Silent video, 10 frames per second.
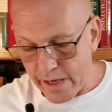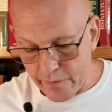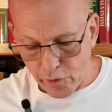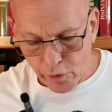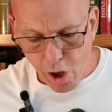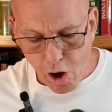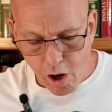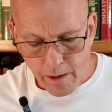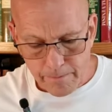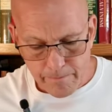In the
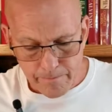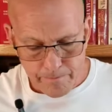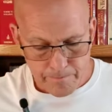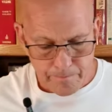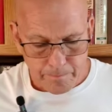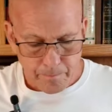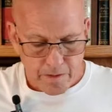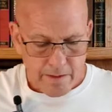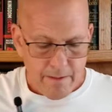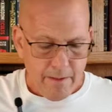law,
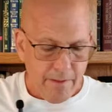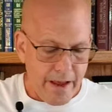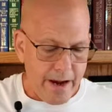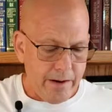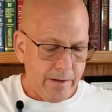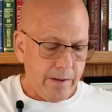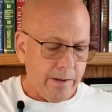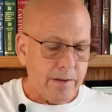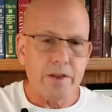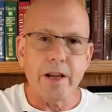they
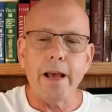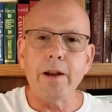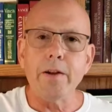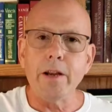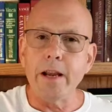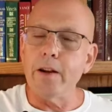said,